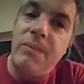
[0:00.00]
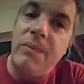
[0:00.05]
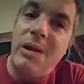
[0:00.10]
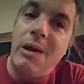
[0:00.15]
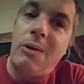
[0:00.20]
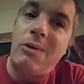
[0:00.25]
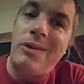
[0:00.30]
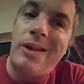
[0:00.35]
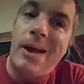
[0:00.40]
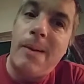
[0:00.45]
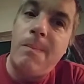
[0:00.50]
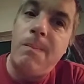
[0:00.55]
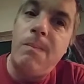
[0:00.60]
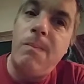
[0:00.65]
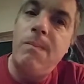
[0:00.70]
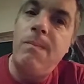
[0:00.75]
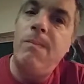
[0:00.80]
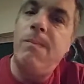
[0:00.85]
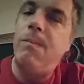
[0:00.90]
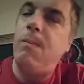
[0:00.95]
Little tip
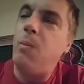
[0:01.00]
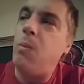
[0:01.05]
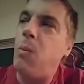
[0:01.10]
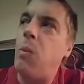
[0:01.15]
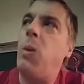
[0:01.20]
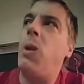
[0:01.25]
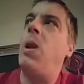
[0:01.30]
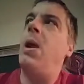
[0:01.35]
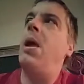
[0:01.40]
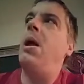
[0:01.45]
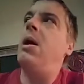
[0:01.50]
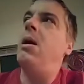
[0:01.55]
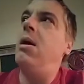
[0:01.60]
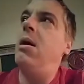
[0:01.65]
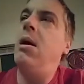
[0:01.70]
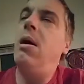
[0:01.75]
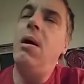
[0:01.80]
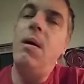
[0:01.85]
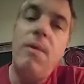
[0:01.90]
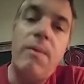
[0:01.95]

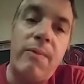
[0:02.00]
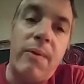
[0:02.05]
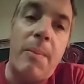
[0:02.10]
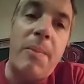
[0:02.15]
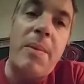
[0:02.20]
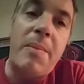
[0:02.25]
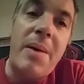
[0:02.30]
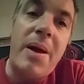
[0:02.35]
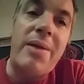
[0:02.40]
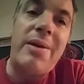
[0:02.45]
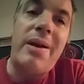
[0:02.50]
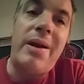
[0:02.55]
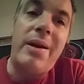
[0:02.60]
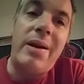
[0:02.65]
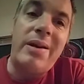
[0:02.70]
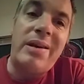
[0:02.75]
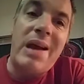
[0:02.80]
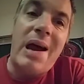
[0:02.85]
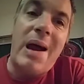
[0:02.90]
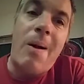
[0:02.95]
from the myth in
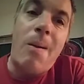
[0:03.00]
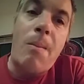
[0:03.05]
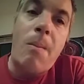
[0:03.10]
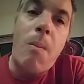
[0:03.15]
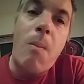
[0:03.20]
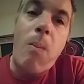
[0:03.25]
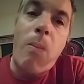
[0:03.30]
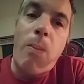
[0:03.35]
a town.